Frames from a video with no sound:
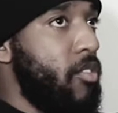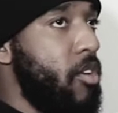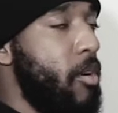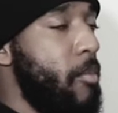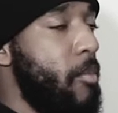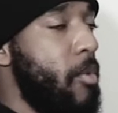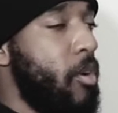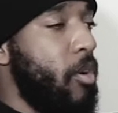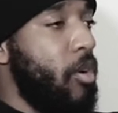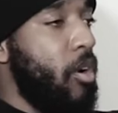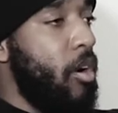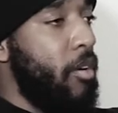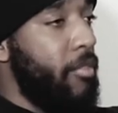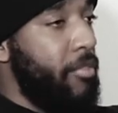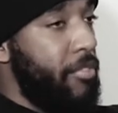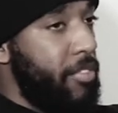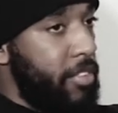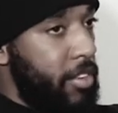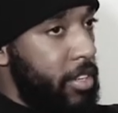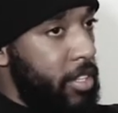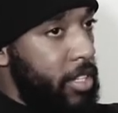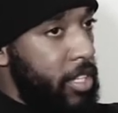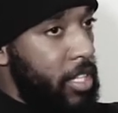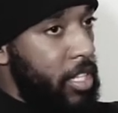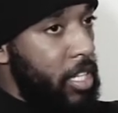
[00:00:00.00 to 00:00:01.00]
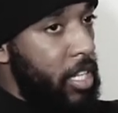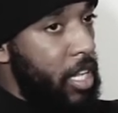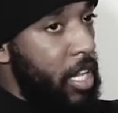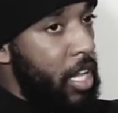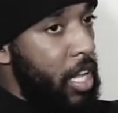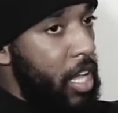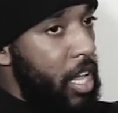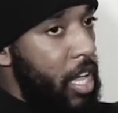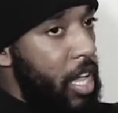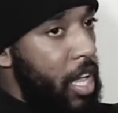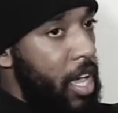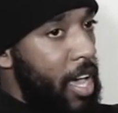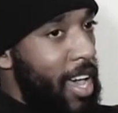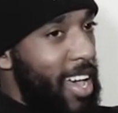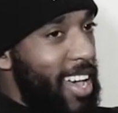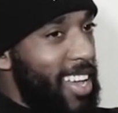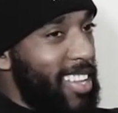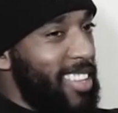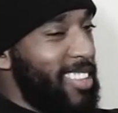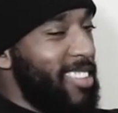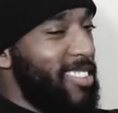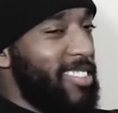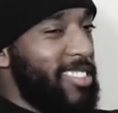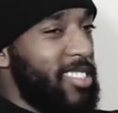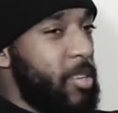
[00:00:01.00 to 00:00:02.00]
got more confident.
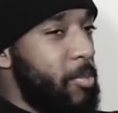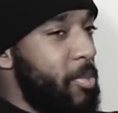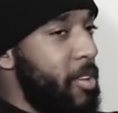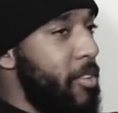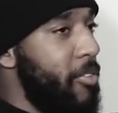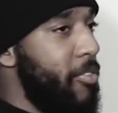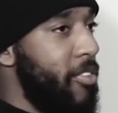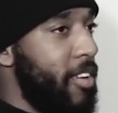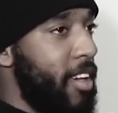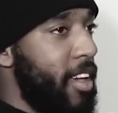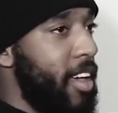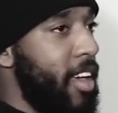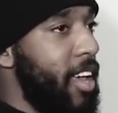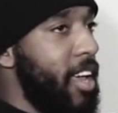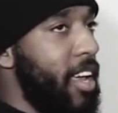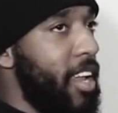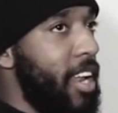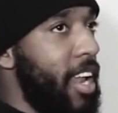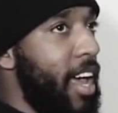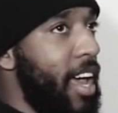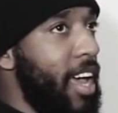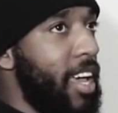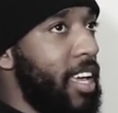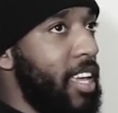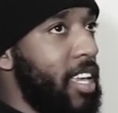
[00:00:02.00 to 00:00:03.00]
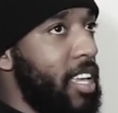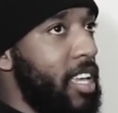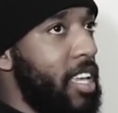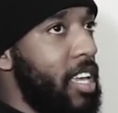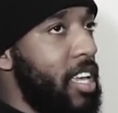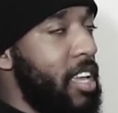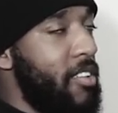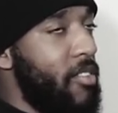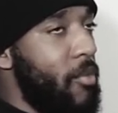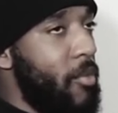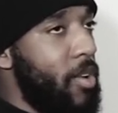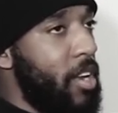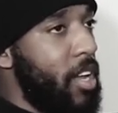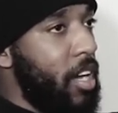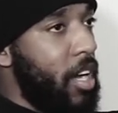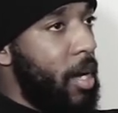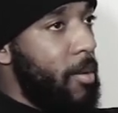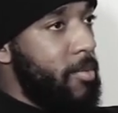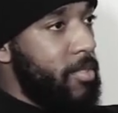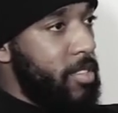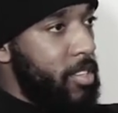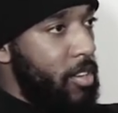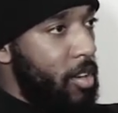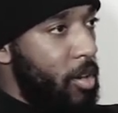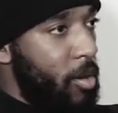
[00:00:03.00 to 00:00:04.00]
And to be fair, like even when it
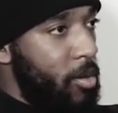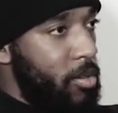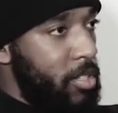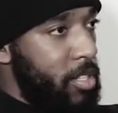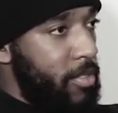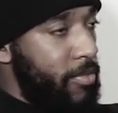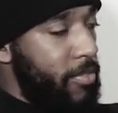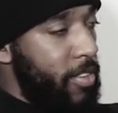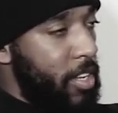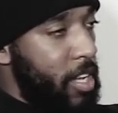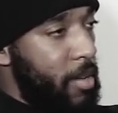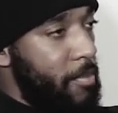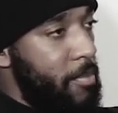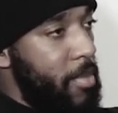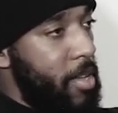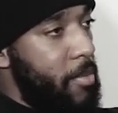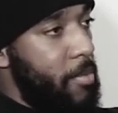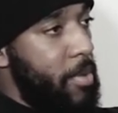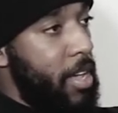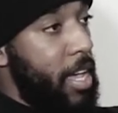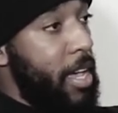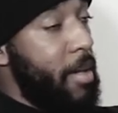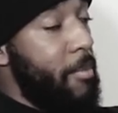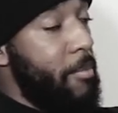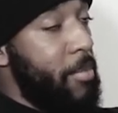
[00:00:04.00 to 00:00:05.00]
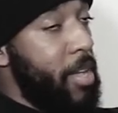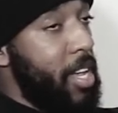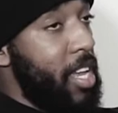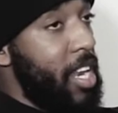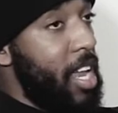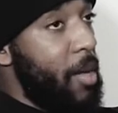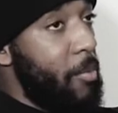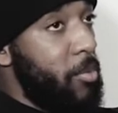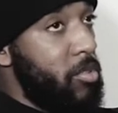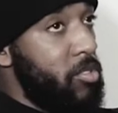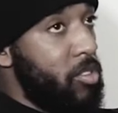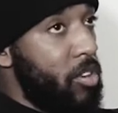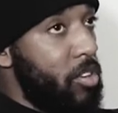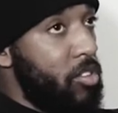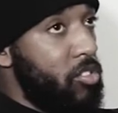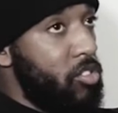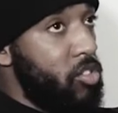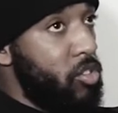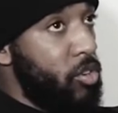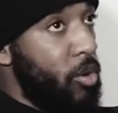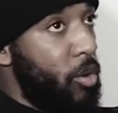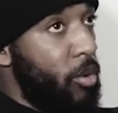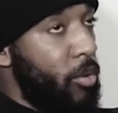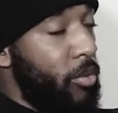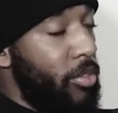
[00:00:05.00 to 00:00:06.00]
comes to the hosting thing and me being able to
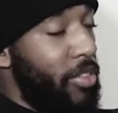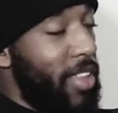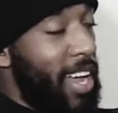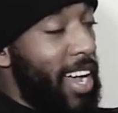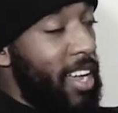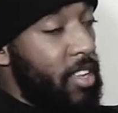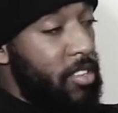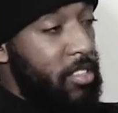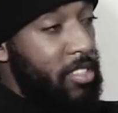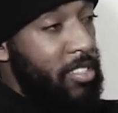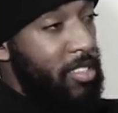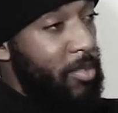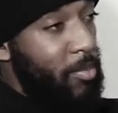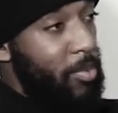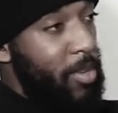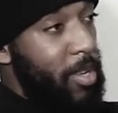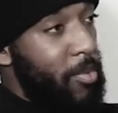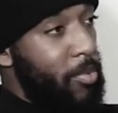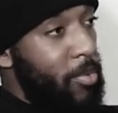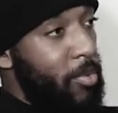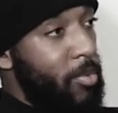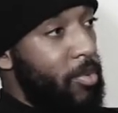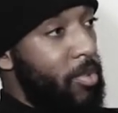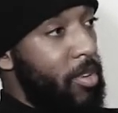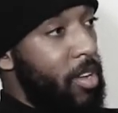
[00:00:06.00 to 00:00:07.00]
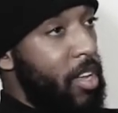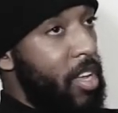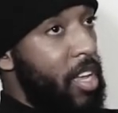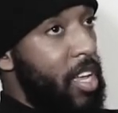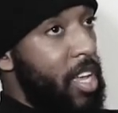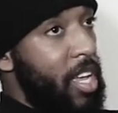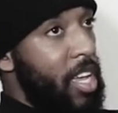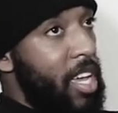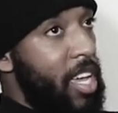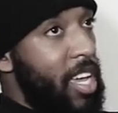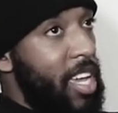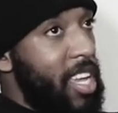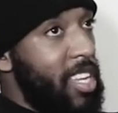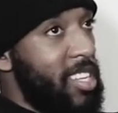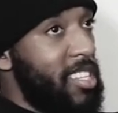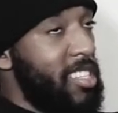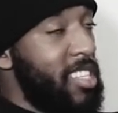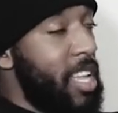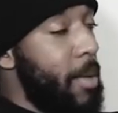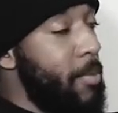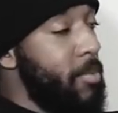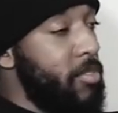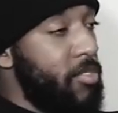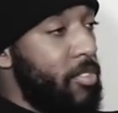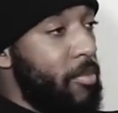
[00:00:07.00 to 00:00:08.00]
control thousands of people, it
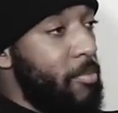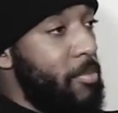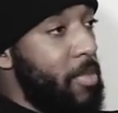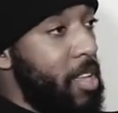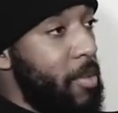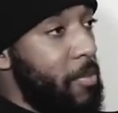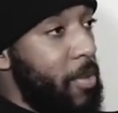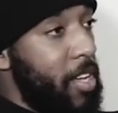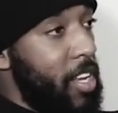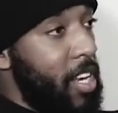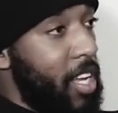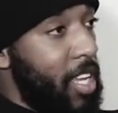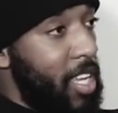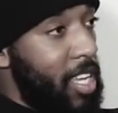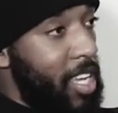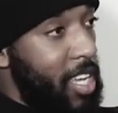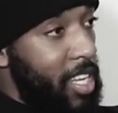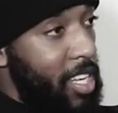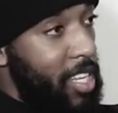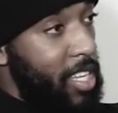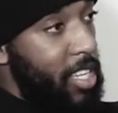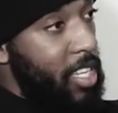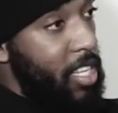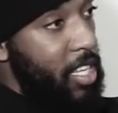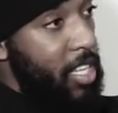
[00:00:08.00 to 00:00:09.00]
stems from me being a kid.